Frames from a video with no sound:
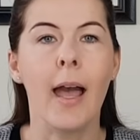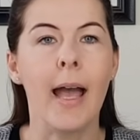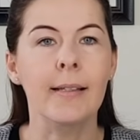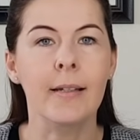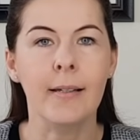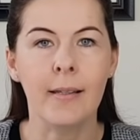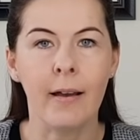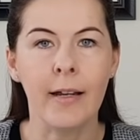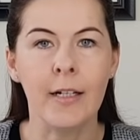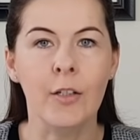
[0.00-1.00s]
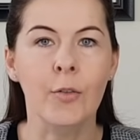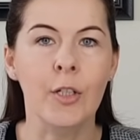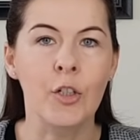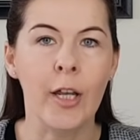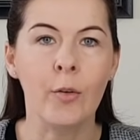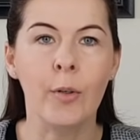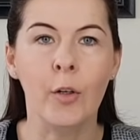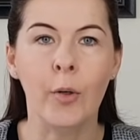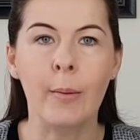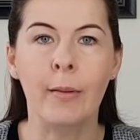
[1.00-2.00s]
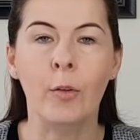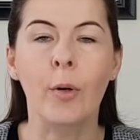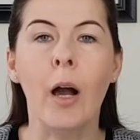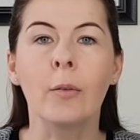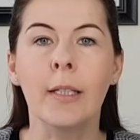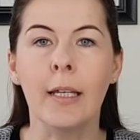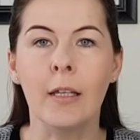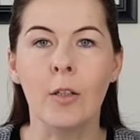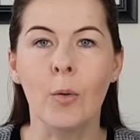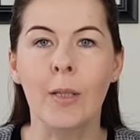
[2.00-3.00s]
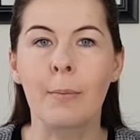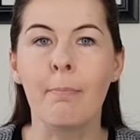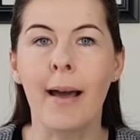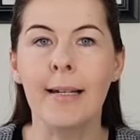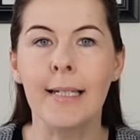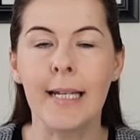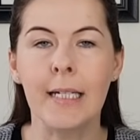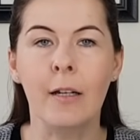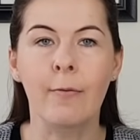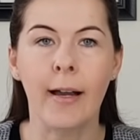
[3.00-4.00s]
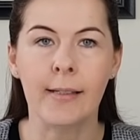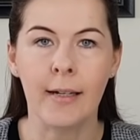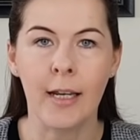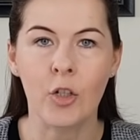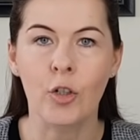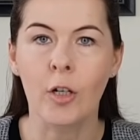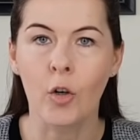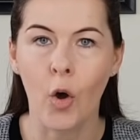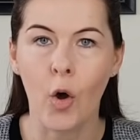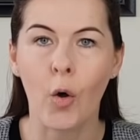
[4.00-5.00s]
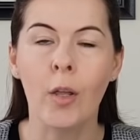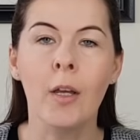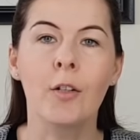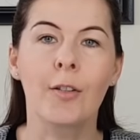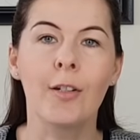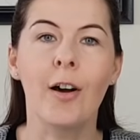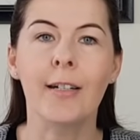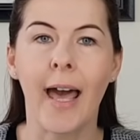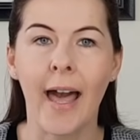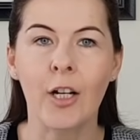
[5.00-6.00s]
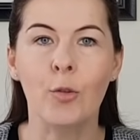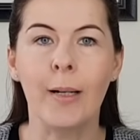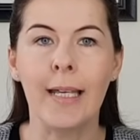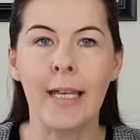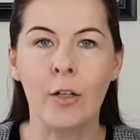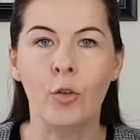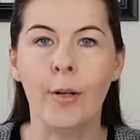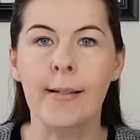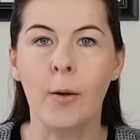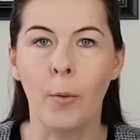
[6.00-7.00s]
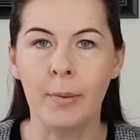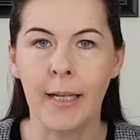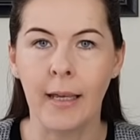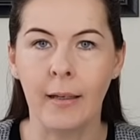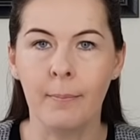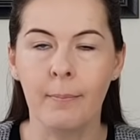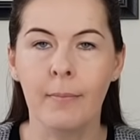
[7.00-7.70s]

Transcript: As an aside, there is a general agreement throughout the EU that mandating a vaccination in law does not actually increase uptake.